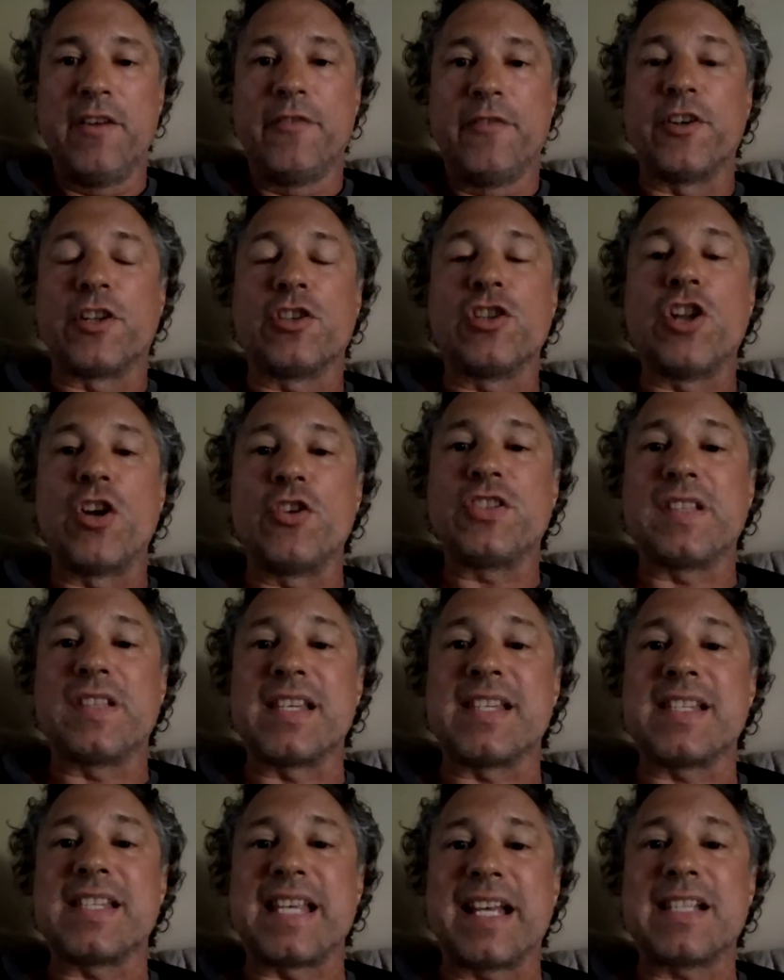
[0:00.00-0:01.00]
for close to
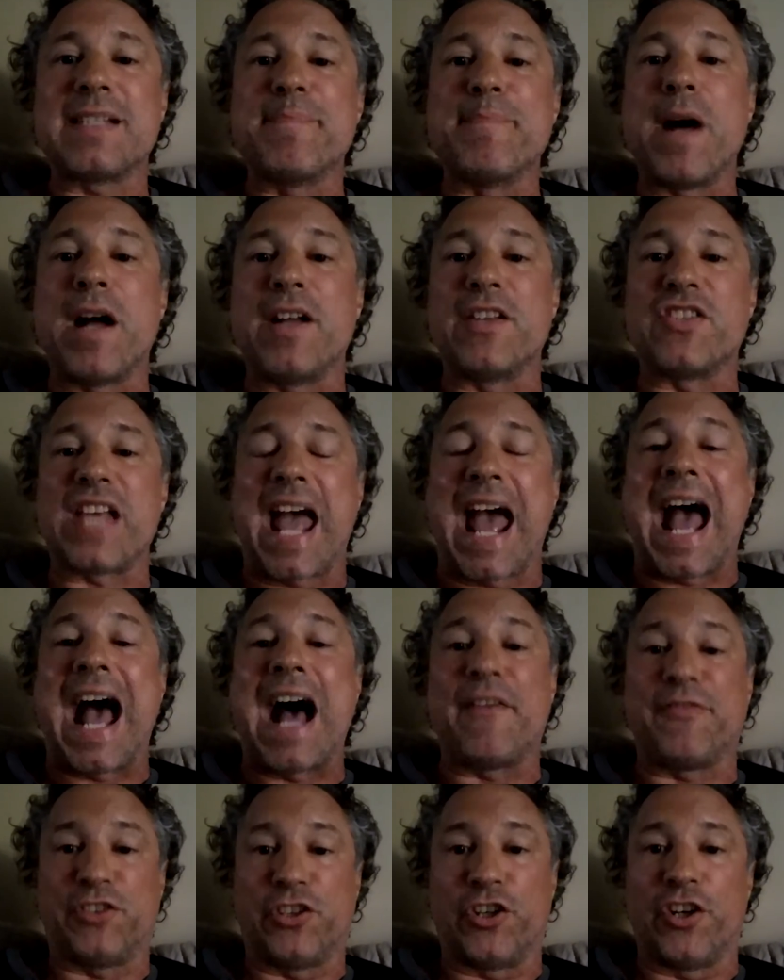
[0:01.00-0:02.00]
6 months
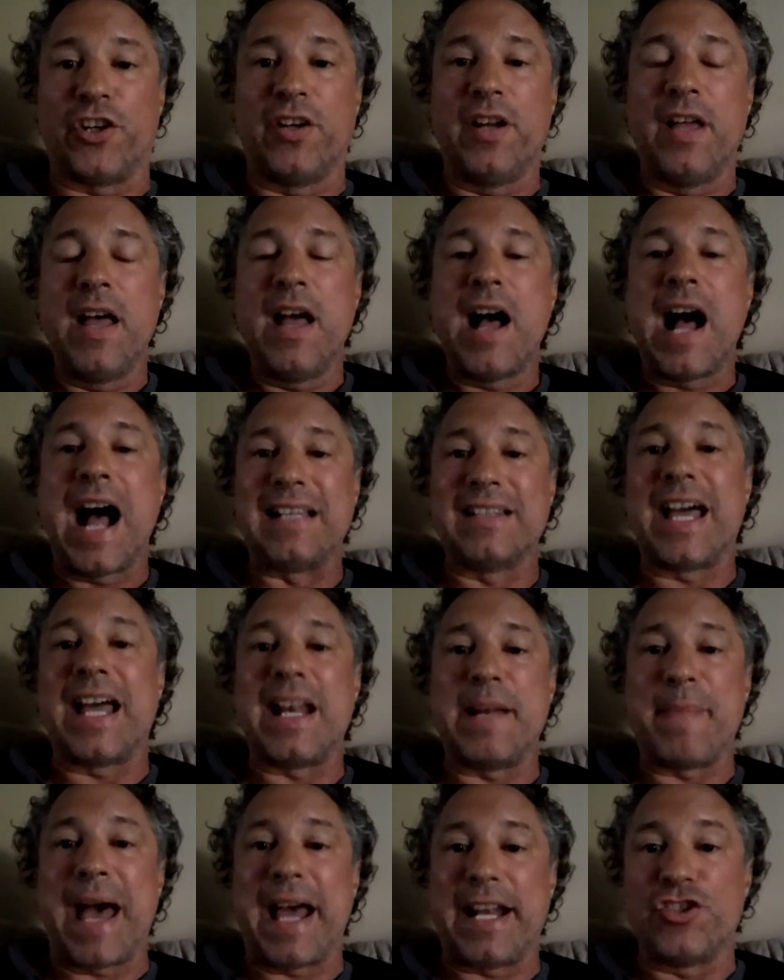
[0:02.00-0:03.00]
after I
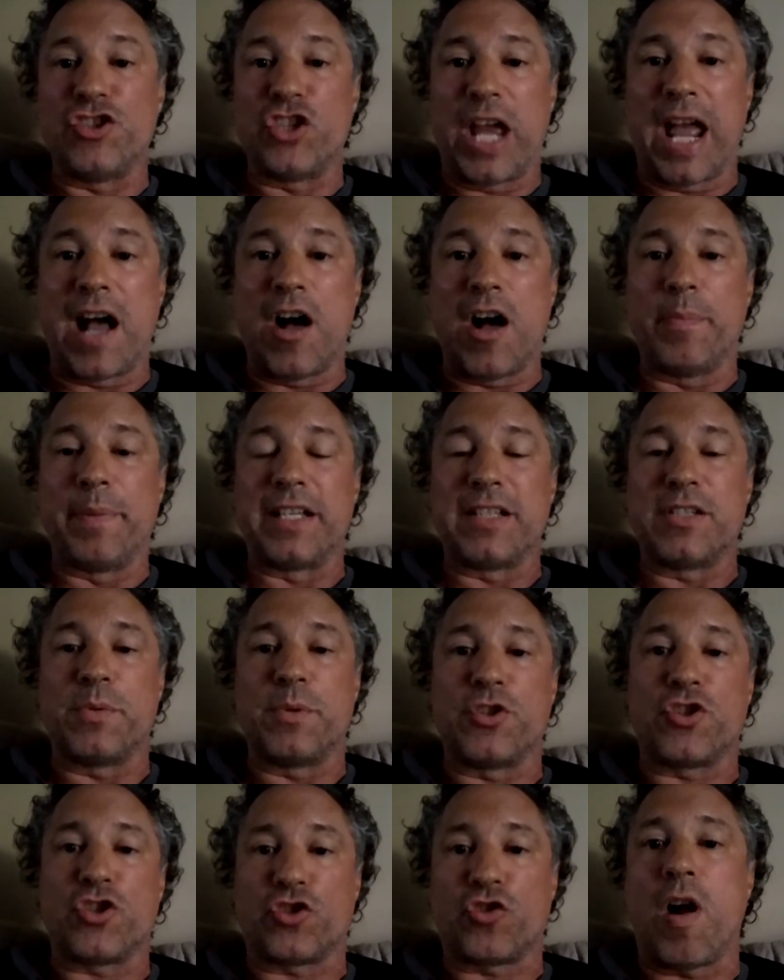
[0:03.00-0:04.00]
let him out of jail because he
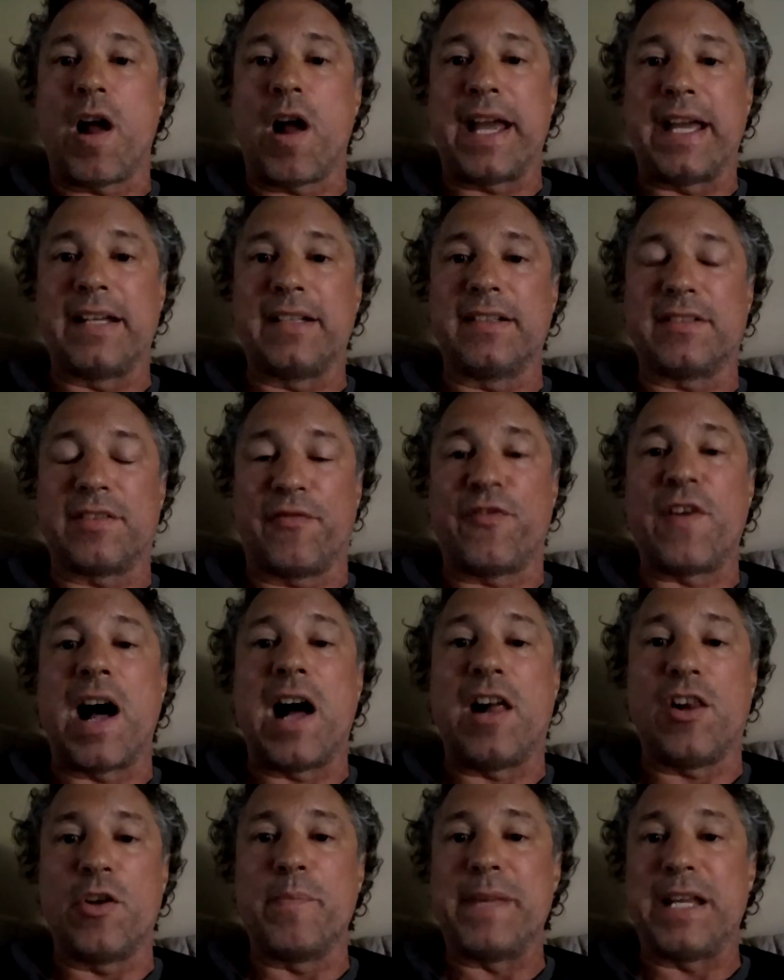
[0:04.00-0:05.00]
was trying to
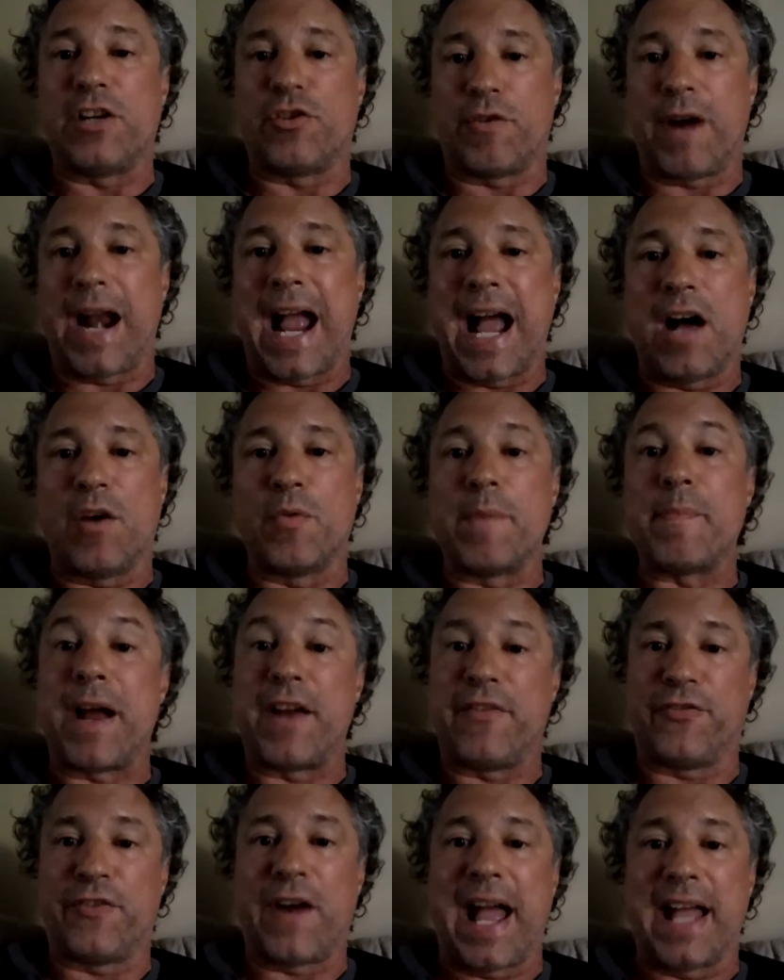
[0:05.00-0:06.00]
follow me around with
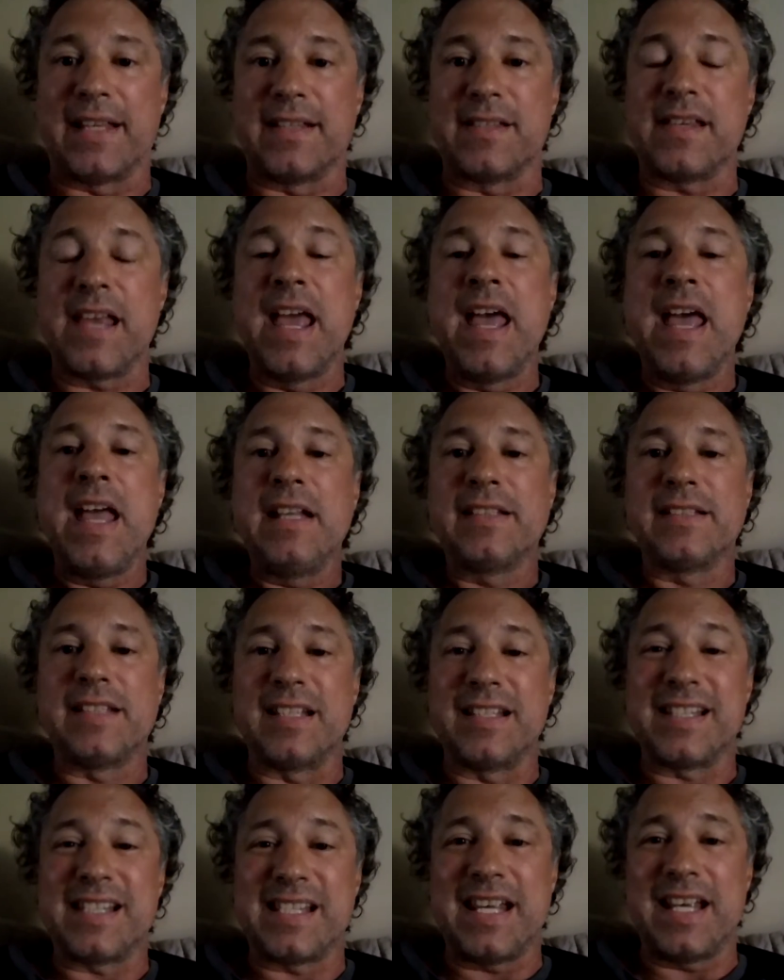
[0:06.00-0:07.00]
my friends
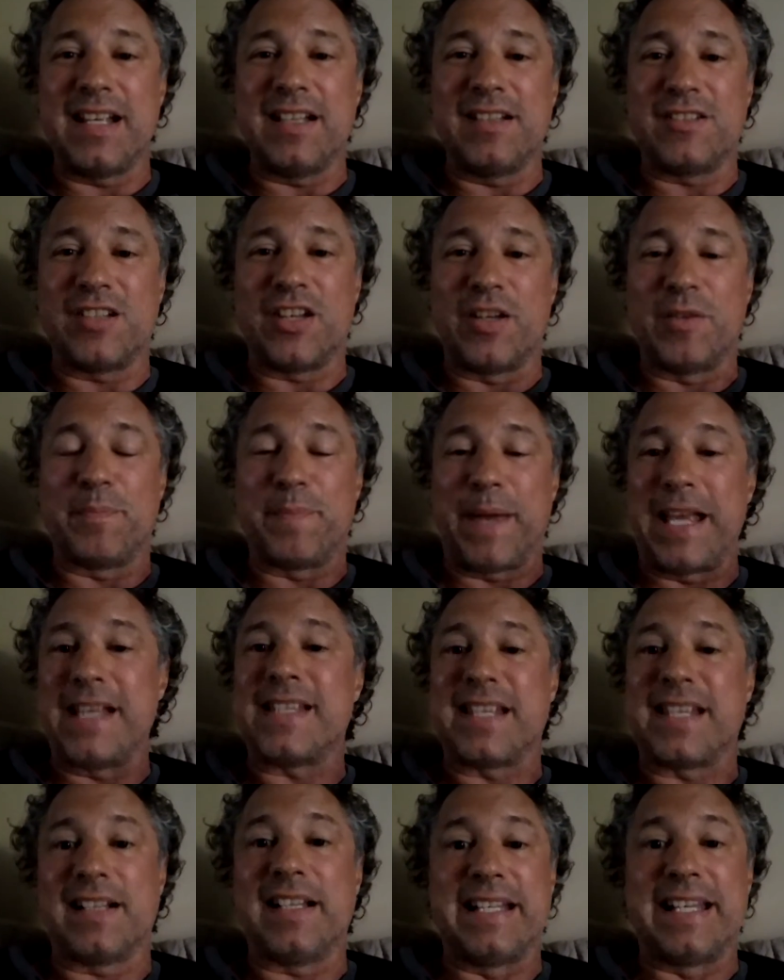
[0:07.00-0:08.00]
to
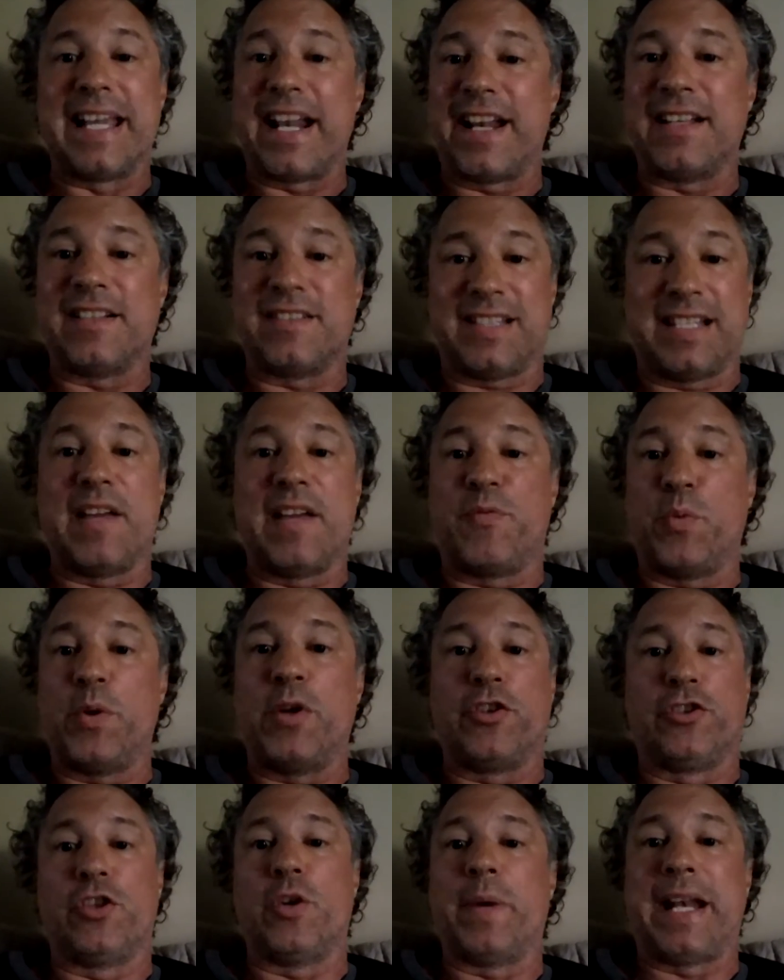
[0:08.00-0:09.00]
basically see if we
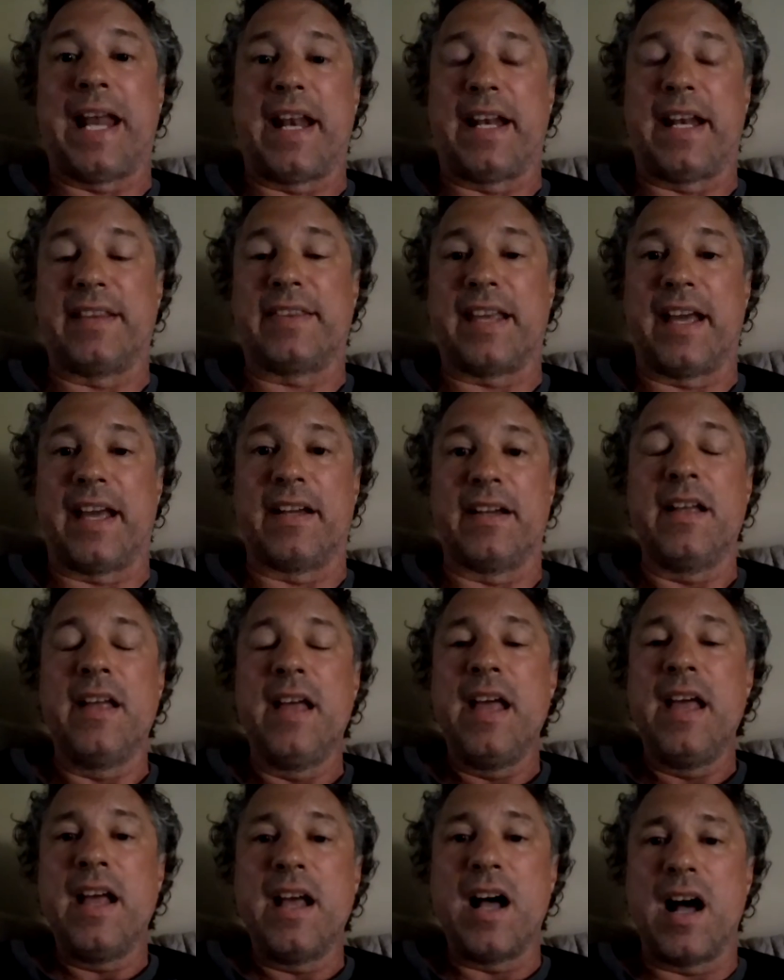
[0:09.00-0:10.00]
were doing anything
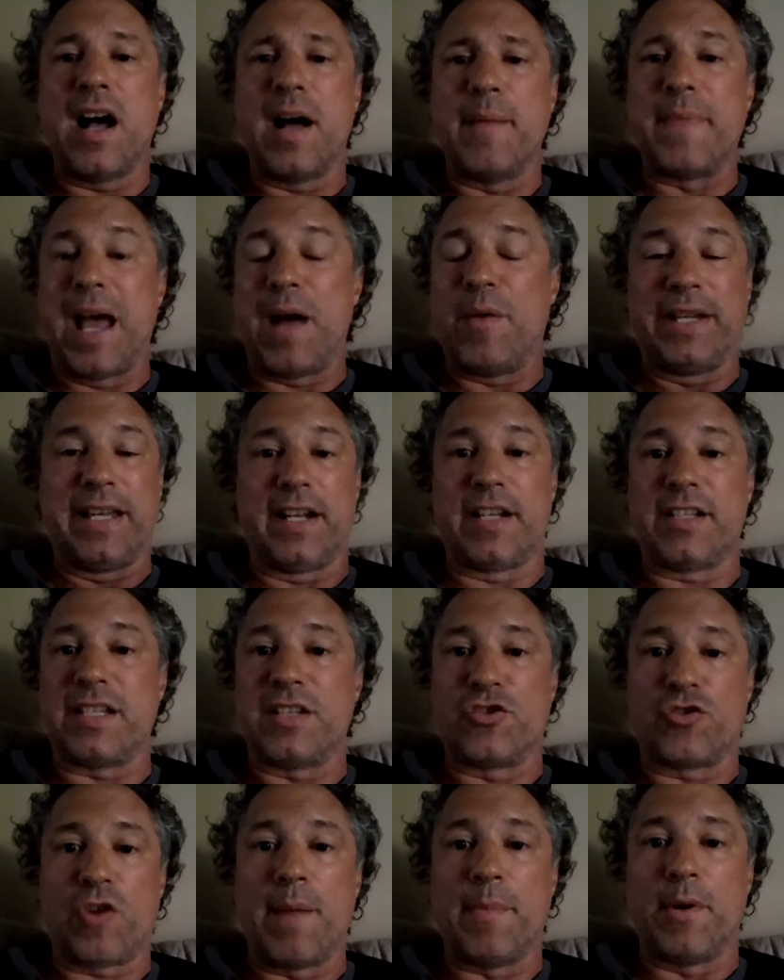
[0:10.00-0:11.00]
that would get us
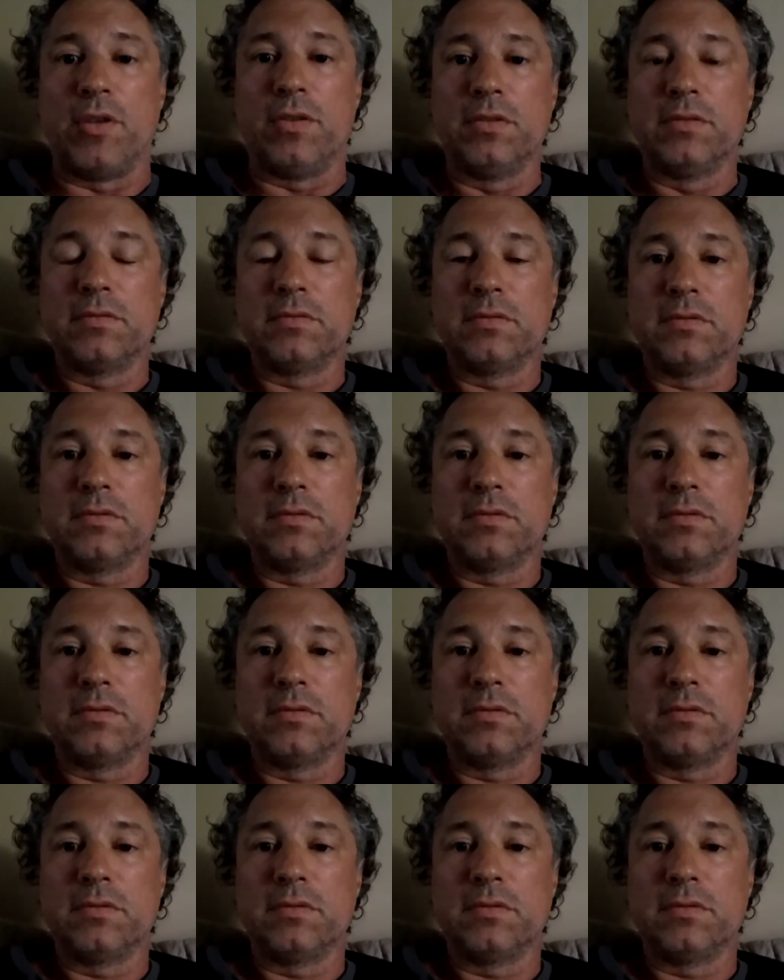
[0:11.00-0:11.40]
in trouble.